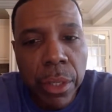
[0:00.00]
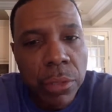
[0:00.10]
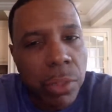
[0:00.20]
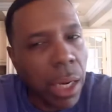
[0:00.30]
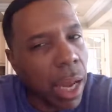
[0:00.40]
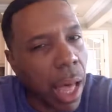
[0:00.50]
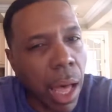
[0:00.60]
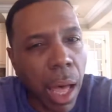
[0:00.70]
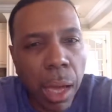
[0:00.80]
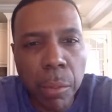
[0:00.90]
There's a
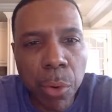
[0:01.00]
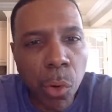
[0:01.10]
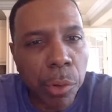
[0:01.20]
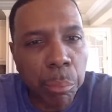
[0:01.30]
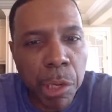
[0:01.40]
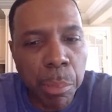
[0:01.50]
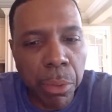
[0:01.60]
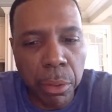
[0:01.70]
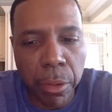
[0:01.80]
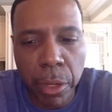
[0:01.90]
lot of broken
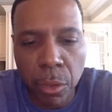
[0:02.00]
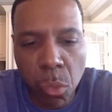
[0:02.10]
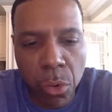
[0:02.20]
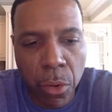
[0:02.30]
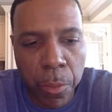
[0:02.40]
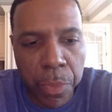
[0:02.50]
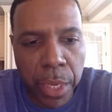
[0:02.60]
people in the world.